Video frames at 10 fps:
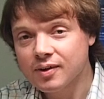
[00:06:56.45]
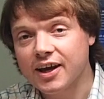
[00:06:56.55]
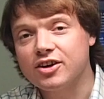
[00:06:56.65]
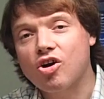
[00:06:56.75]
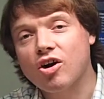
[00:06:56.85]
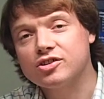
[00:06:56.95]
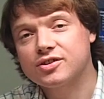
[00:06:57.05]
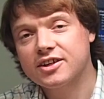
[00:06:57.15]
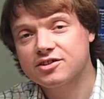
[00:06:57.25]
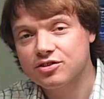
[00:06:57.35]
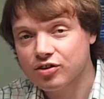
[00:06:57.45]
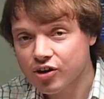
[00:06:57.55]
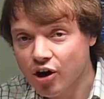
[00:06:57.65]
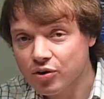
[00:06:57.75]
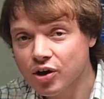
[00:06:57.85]
in contrast to the
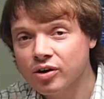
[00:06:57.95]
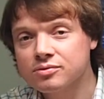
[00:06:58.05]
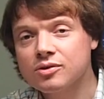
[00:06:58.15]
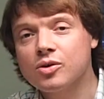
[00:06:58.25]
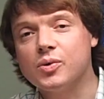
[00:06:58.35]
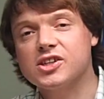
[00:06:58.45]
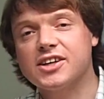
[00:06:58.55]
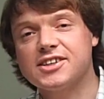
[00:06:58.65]
colon, which I